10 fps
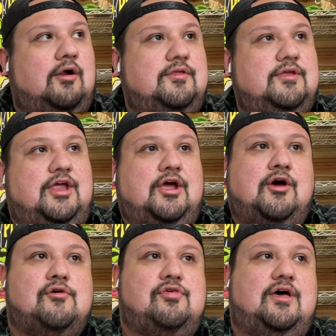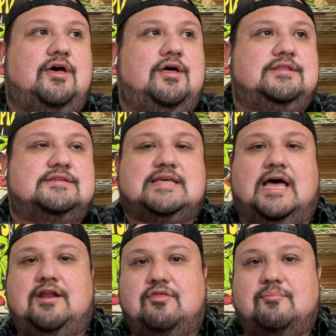the art,
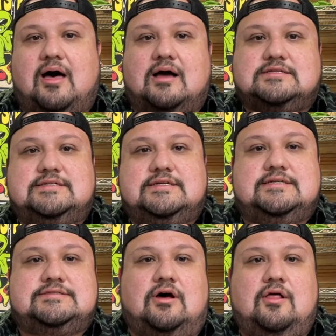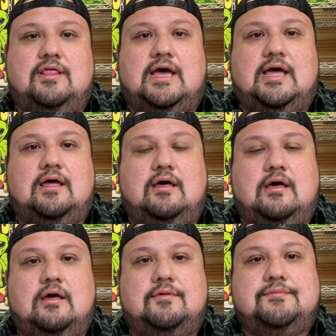the design of the boxes,
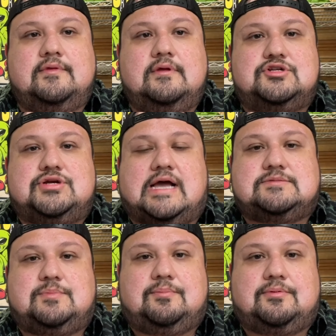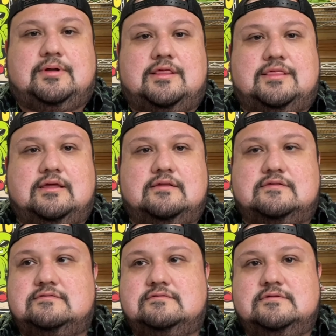all that attracts
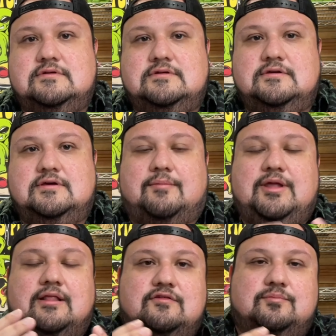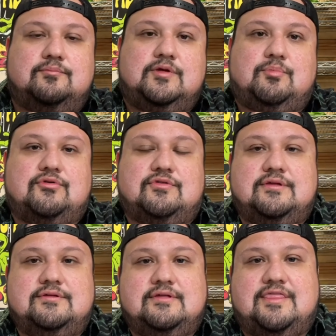people, and I think I mean, at
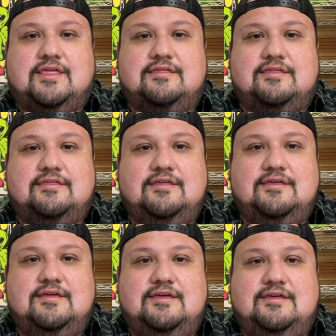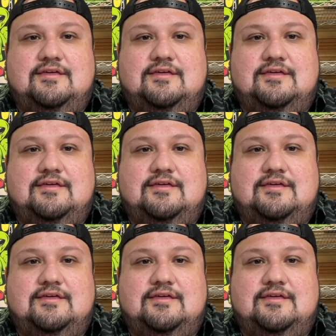least me personally, I think.